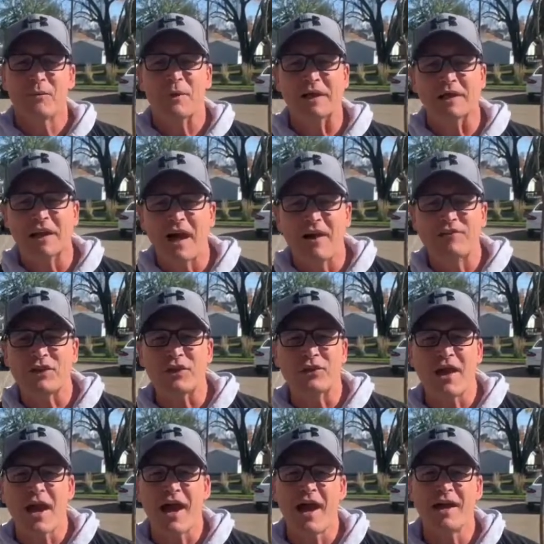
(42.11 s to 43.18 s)
We love you
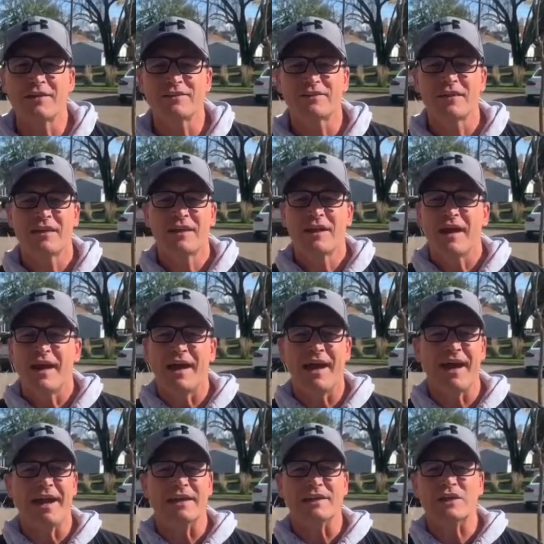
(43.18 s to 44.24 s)
guys,
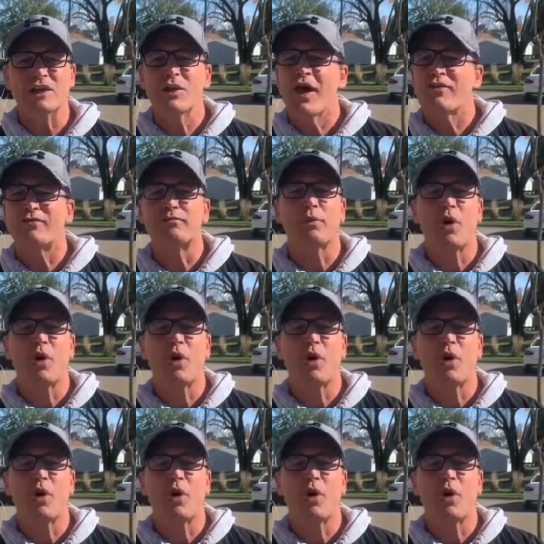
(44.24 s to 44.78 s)
and you have